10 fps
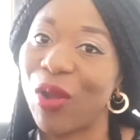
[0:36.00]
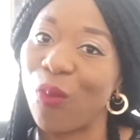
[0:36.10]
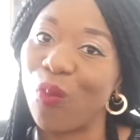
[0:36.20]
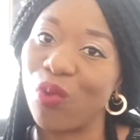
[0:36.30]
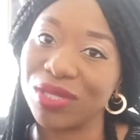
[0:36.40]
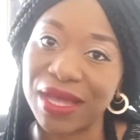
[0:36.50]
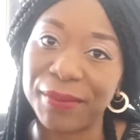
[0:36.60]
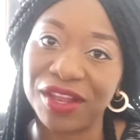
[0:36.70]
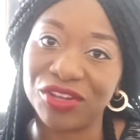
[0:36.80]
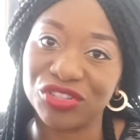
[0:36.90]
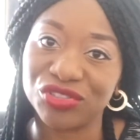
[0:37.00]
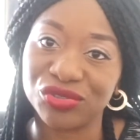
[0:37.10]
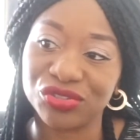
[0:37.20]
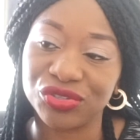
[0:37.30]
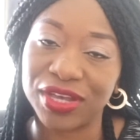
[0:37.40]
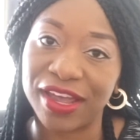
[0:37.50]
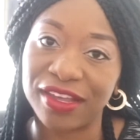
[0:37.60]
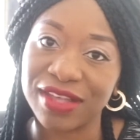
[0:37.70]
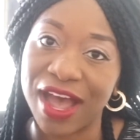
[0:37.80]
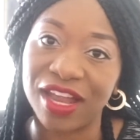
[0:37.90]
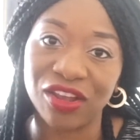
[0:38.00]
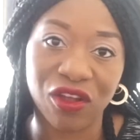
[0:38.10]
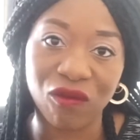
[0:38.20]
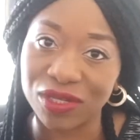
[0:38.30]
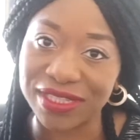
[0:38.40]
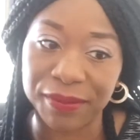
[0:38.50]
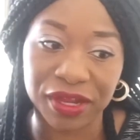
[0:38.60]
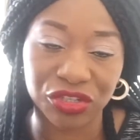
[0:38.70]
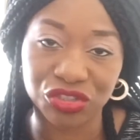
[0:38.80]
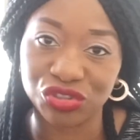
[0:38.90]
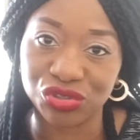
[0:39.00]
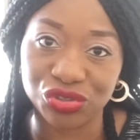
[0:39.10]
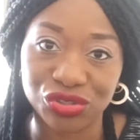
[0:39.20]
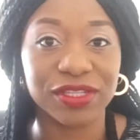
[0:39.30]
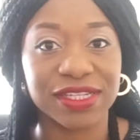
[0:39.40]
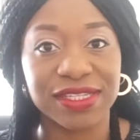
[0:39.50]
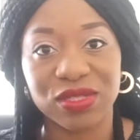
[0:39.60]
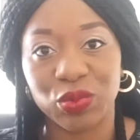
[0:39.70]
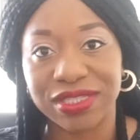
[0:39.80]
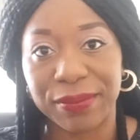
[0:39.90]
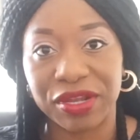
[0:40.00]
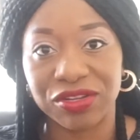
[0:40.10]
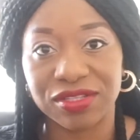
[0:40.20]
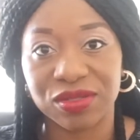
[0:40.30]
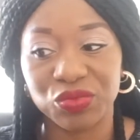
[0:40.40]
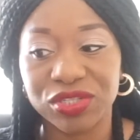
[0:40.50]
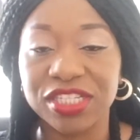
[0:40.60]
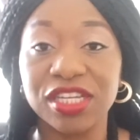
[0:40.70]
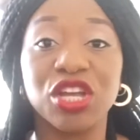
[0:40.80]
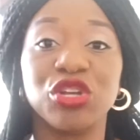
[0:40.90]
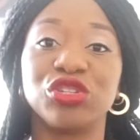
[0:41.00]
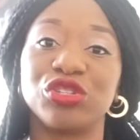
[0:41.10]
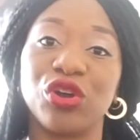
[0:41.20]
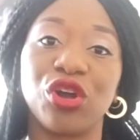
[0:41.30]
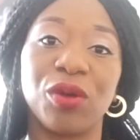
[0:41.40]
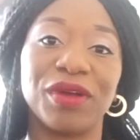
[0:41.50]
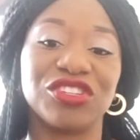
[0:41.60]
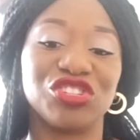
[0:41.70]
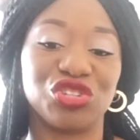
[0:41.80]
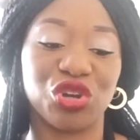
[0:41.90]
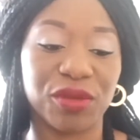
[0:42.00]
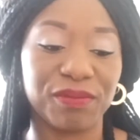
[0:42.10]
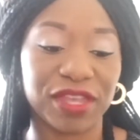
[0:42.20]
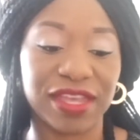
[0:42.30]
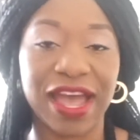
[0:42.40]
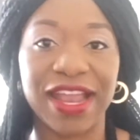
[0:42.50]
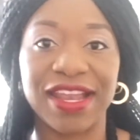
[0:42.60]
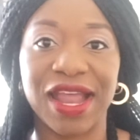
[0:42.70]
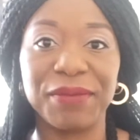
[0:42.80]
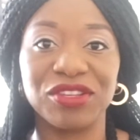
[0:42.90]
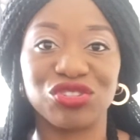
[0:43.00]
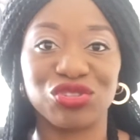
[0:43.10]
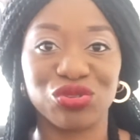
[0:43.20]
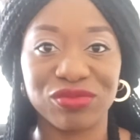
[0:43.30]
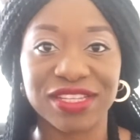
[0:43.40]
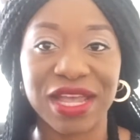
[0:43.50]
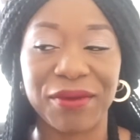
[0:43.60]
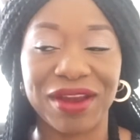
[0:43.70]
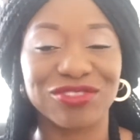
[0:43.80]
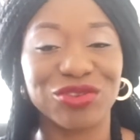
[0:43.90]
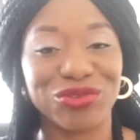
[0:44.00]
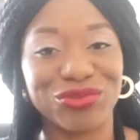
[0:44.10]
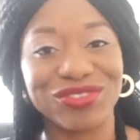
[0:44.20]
watermelon juice, you guys. I love watermelon juice. This is watermelon smoothie. So come and join me, and let me zoom this camera so you